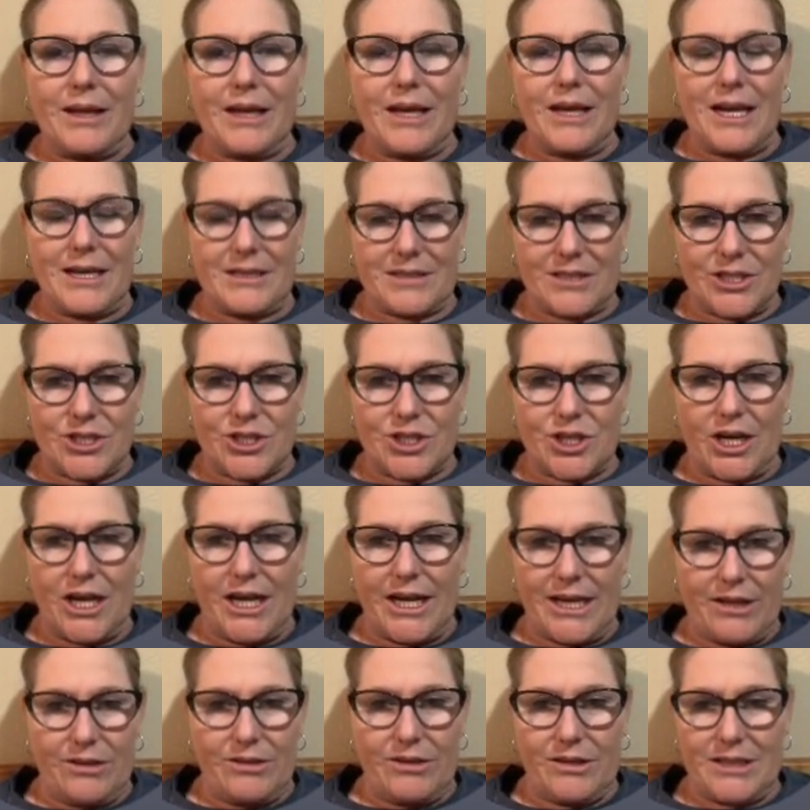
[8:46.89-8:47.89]
as a
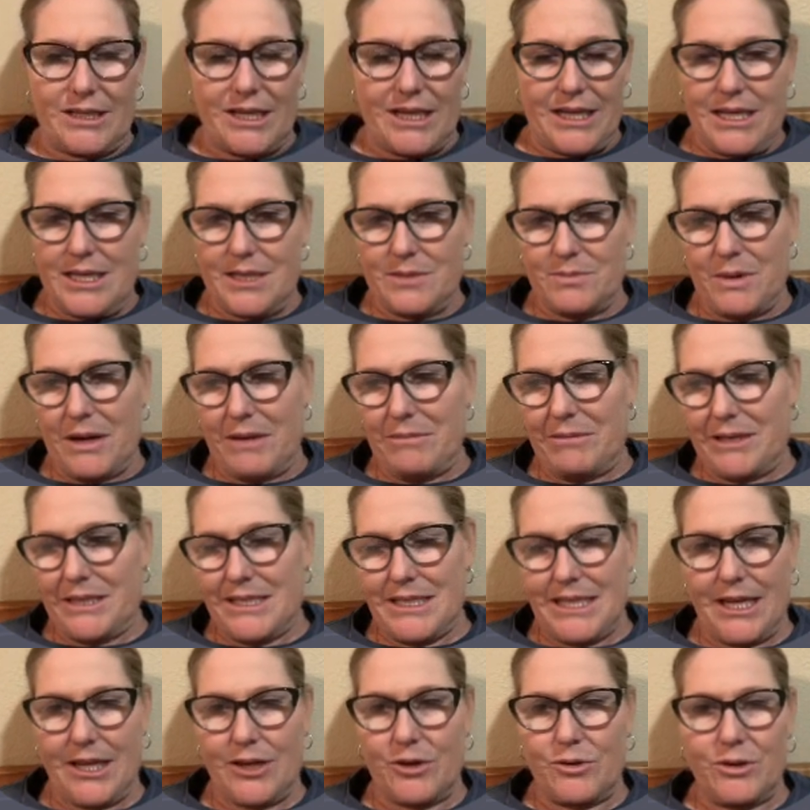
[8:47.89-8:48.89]
child, like he's probably
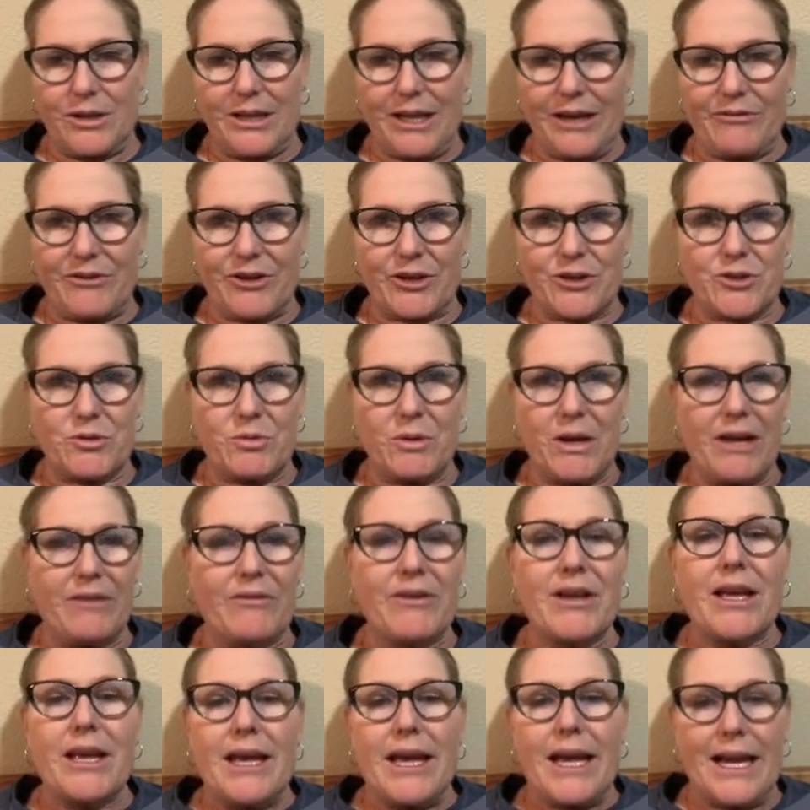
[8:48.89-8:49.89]
10 or 11 or 12,
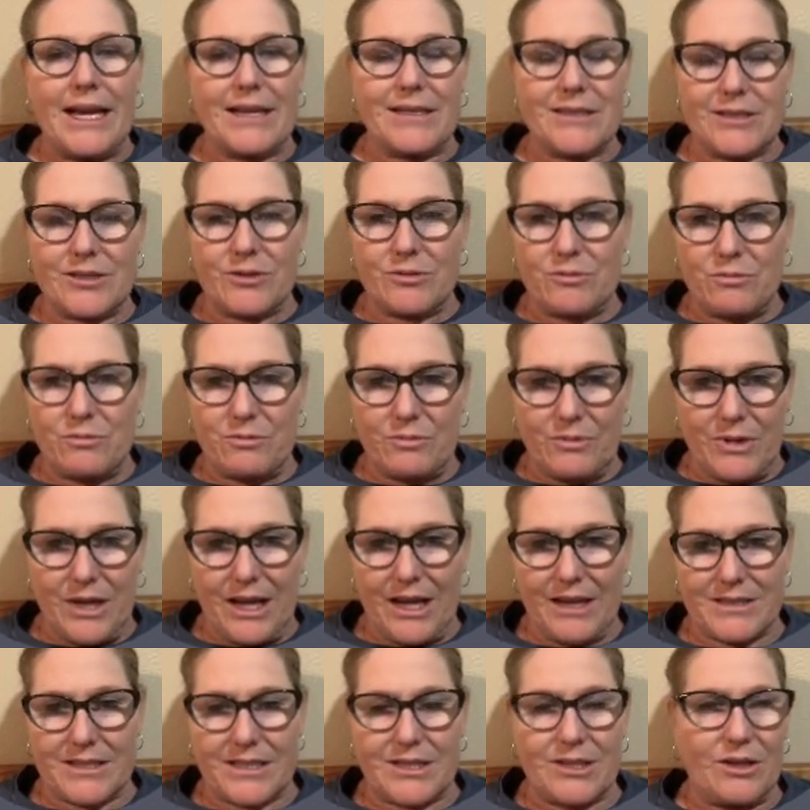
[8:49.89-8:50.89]
has
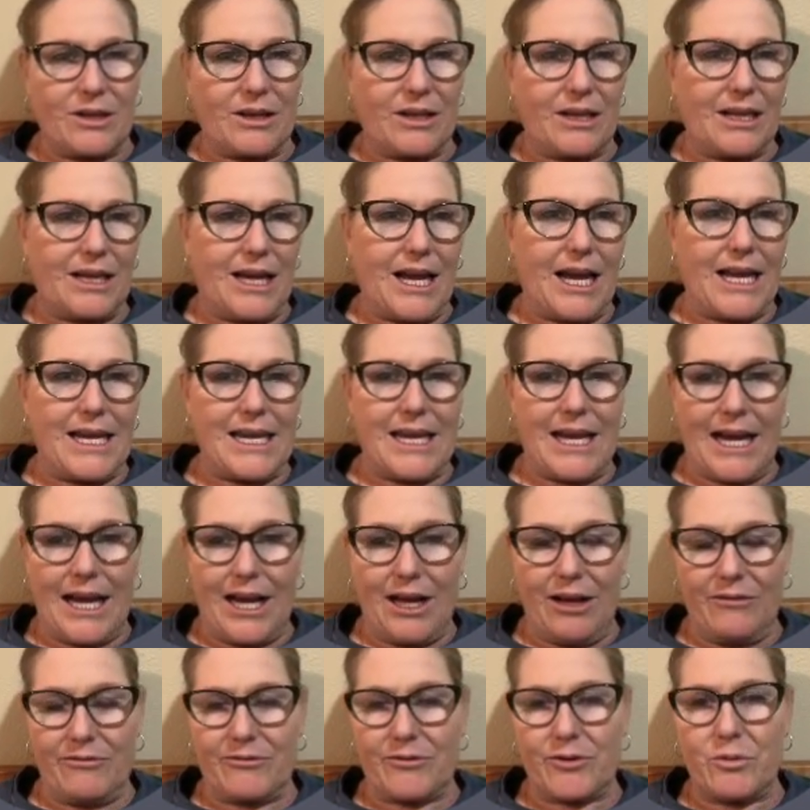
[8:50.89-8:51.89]
to hide
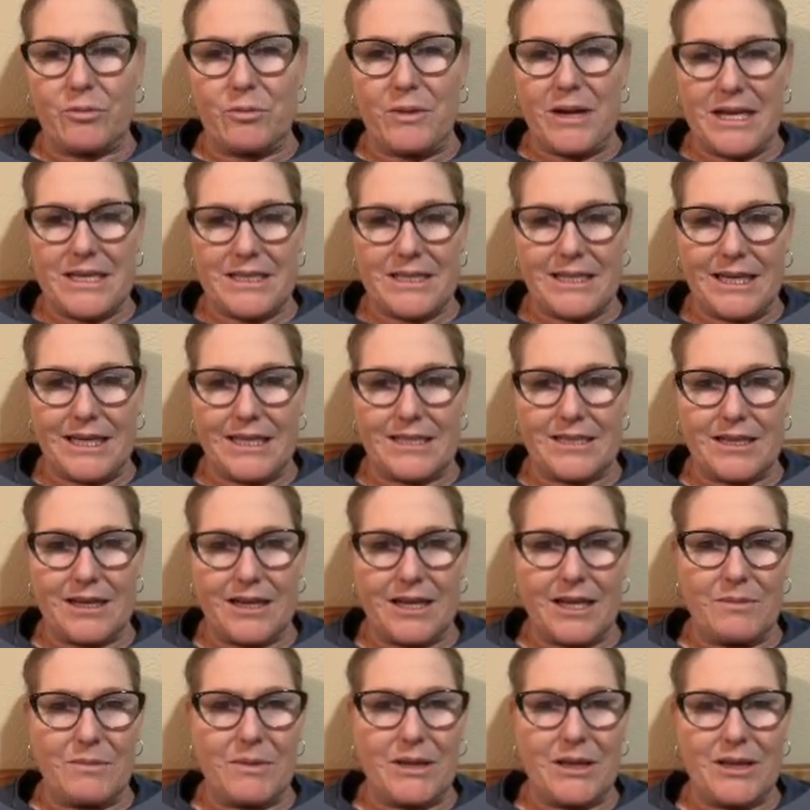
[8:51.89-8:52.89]
out for weeks at a
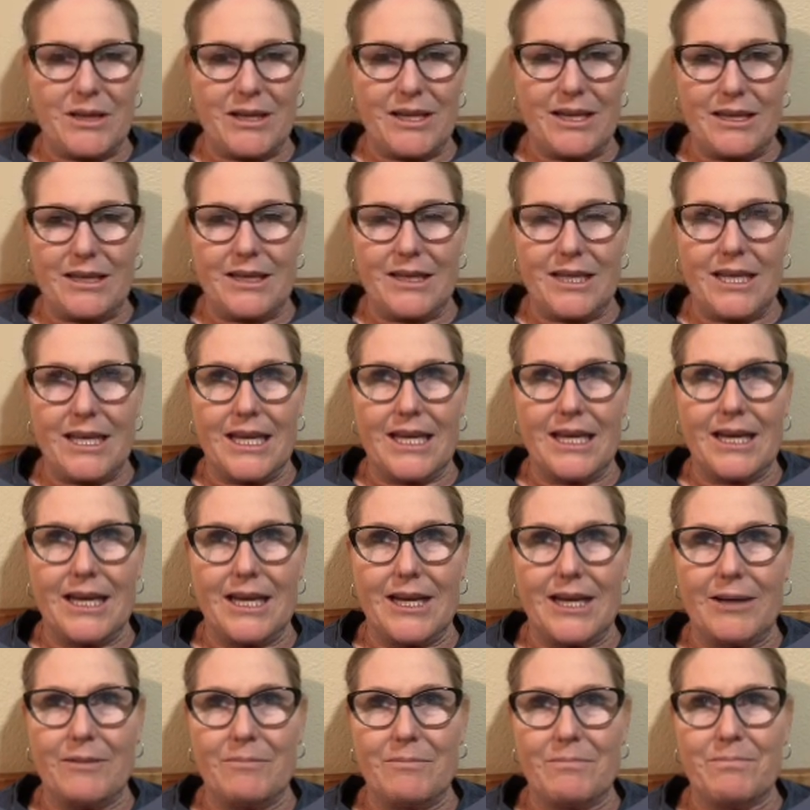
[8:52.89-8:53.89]
time in
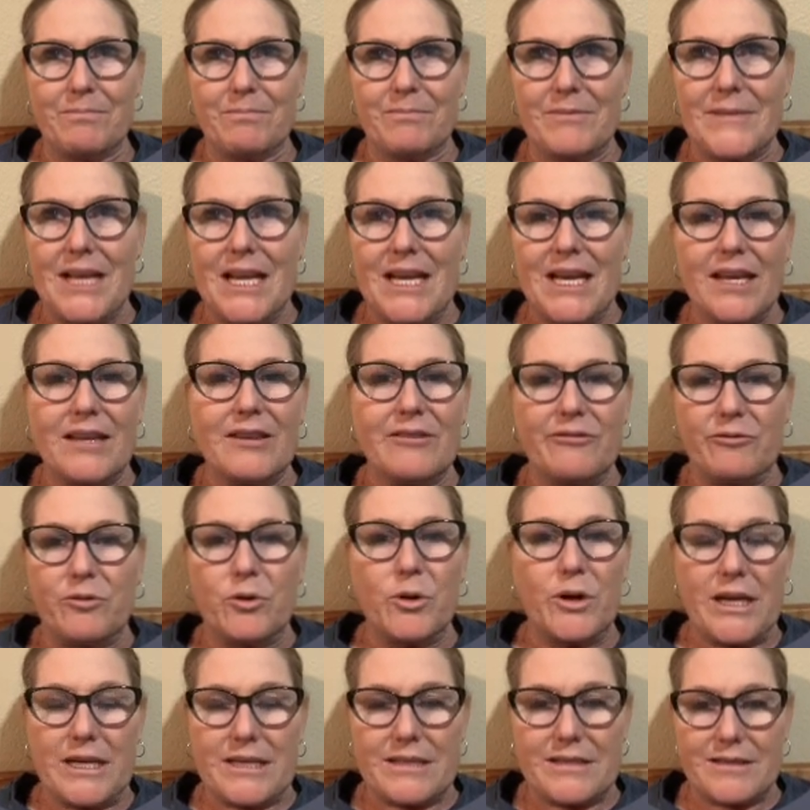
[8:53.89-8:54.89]
the
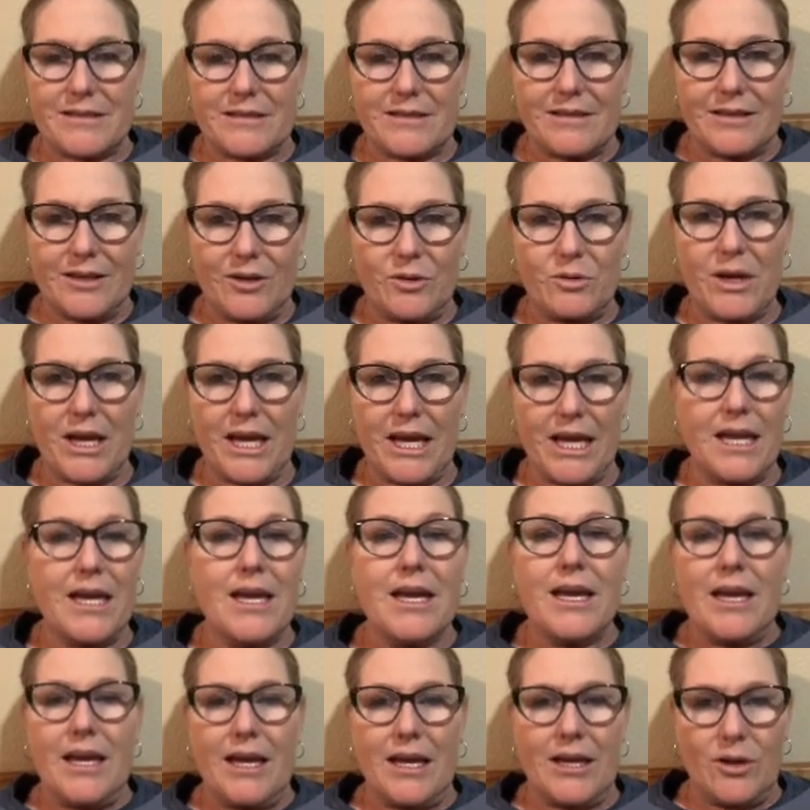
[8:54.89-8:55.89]
forest, okay,
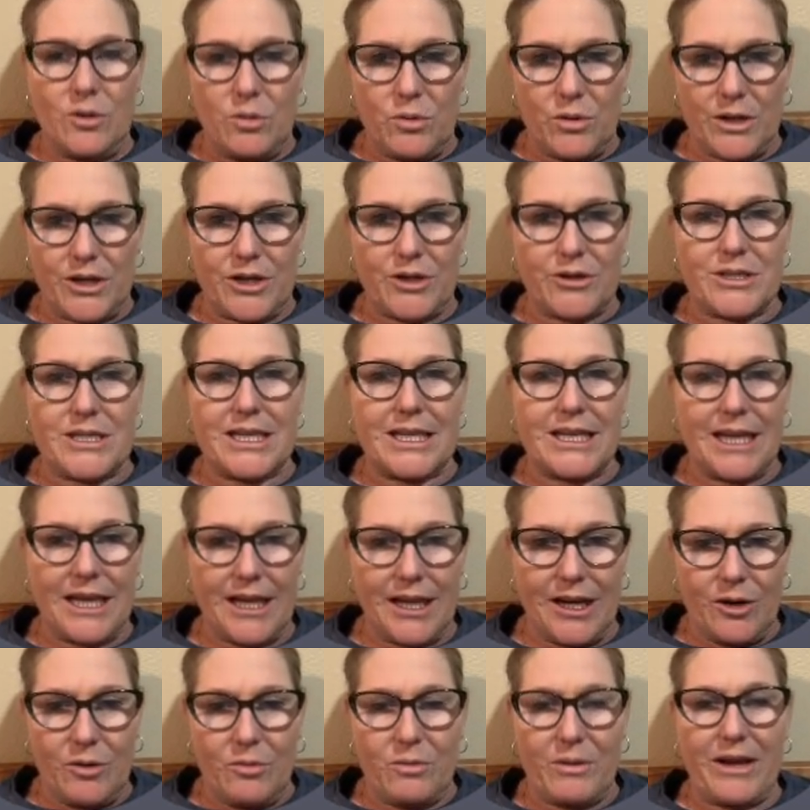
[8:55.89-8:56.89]
in order to
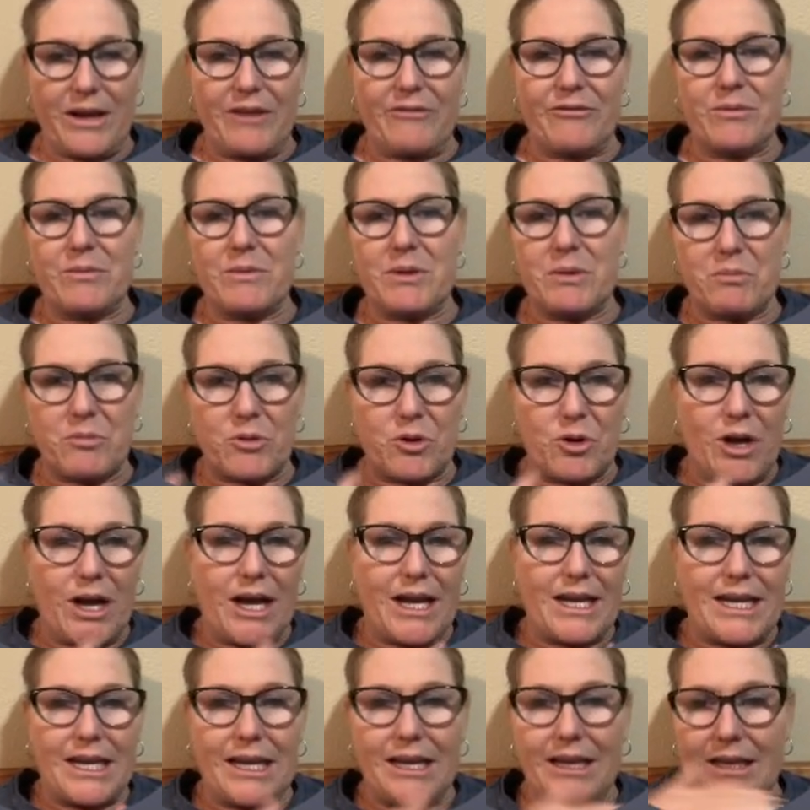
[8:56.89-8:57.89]
get away from the
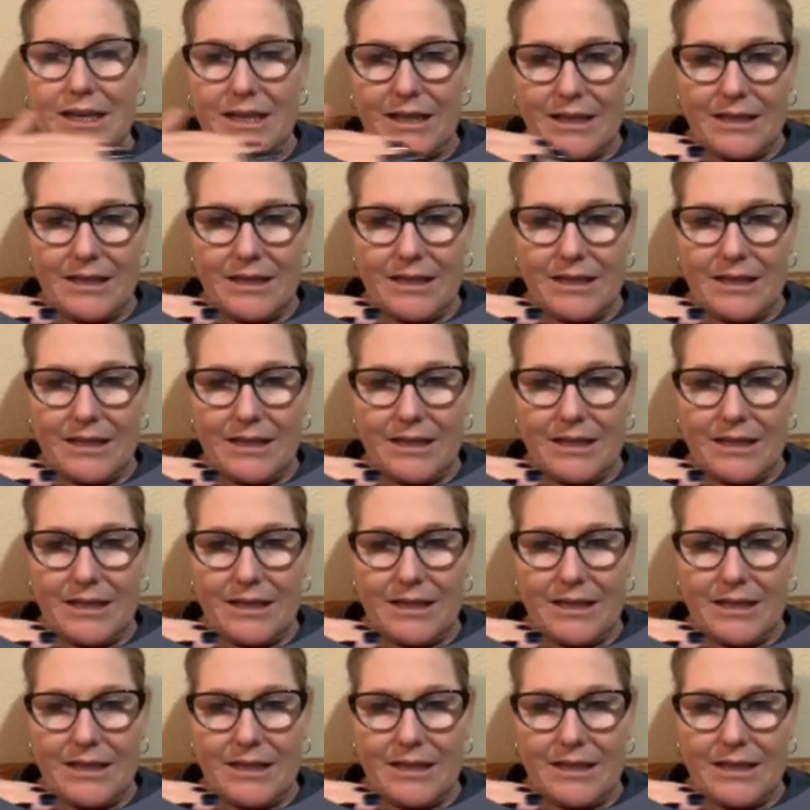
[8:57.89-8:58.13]
marauding